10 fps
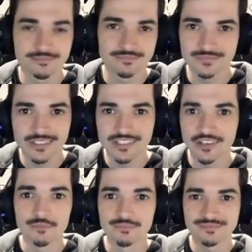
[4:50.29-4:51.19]
you
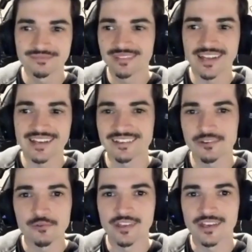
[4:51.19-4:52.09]
know, like
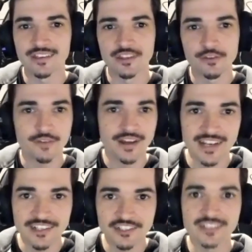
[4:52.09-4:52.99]
all the the
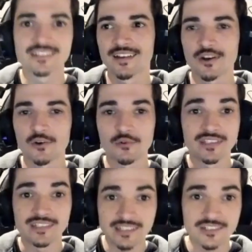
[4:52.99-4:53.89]
foundations, all the
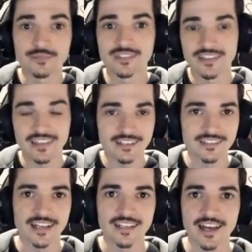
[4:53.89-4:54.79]
systems and things
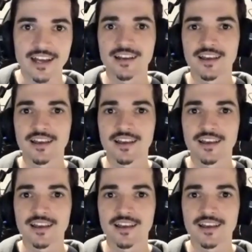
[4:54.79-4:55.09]
like that.